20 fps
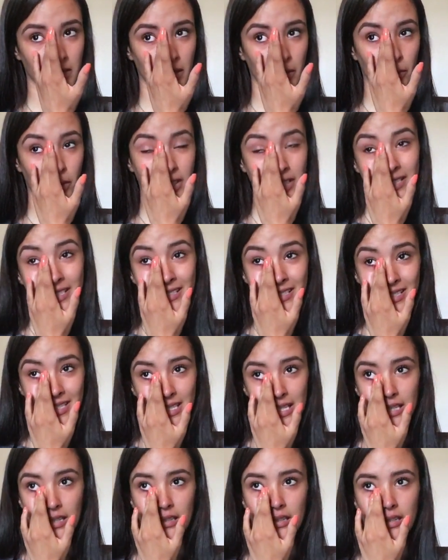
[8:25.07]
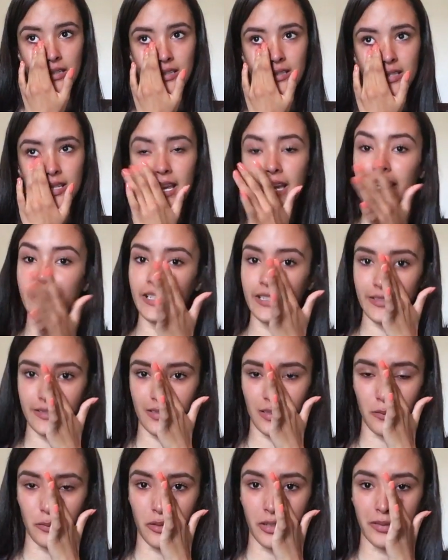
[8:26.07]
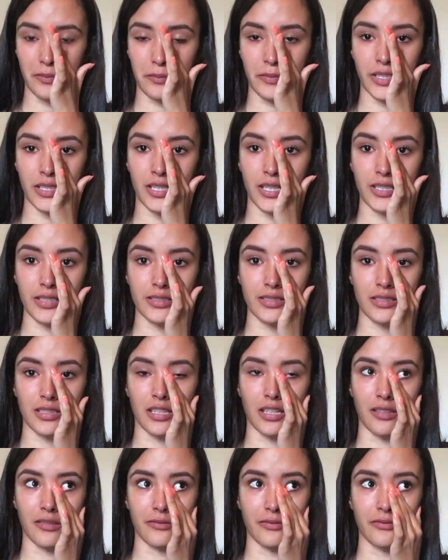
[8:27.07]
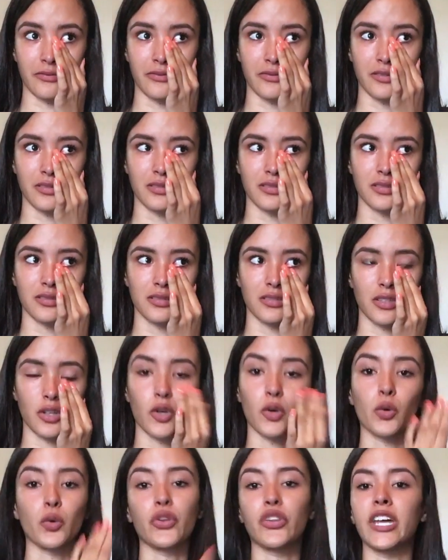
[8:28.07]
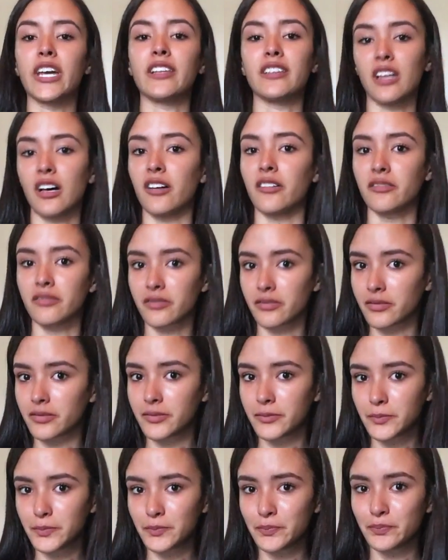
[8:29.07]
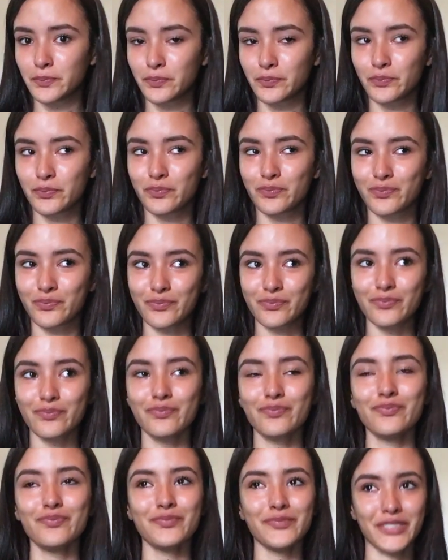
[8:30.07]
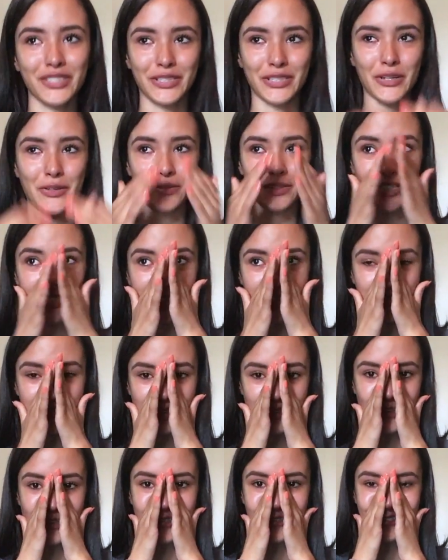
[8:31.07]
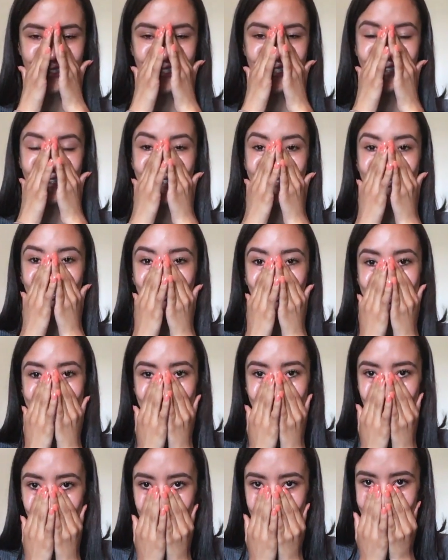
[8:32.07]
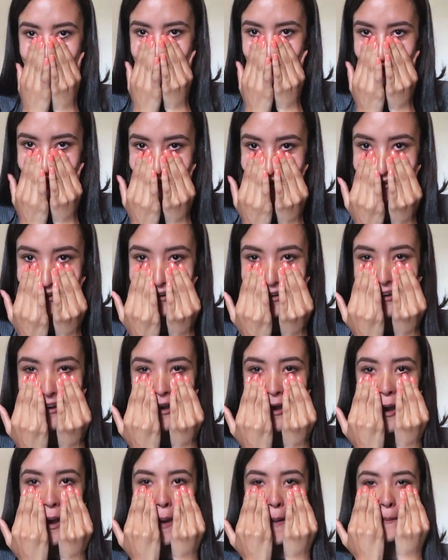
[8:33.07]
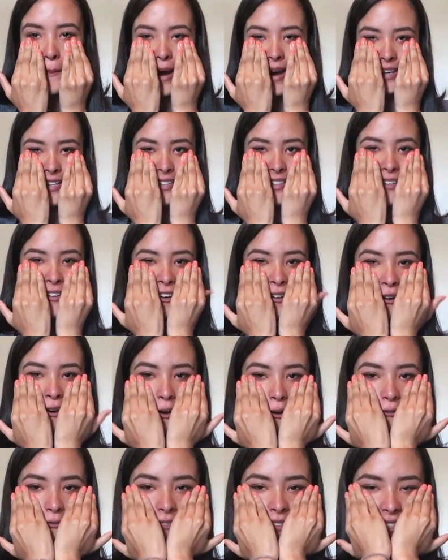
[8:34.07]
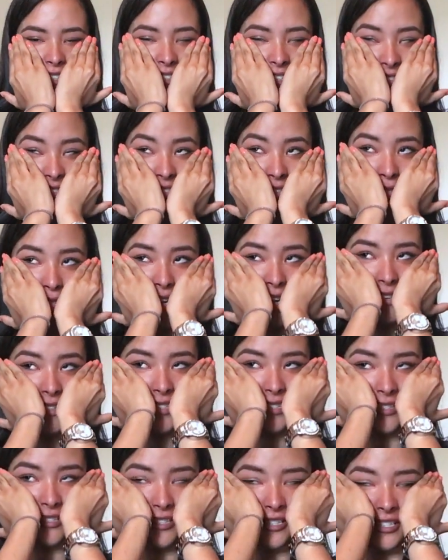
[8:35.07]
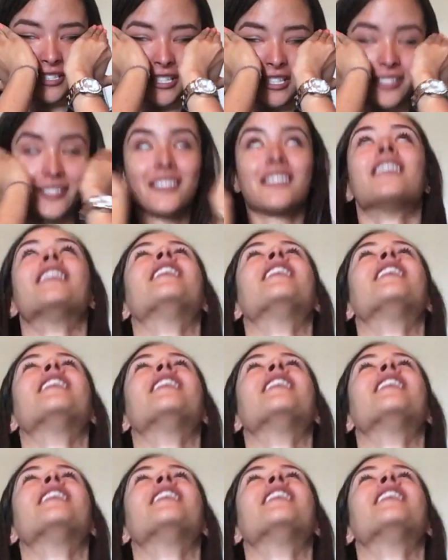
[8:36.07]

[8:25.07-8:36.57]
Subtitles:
What is a sin is hating someone because of who they love. You know, like, shit, I told myself I wouldn't cry. My overly sensitive ass. Shit.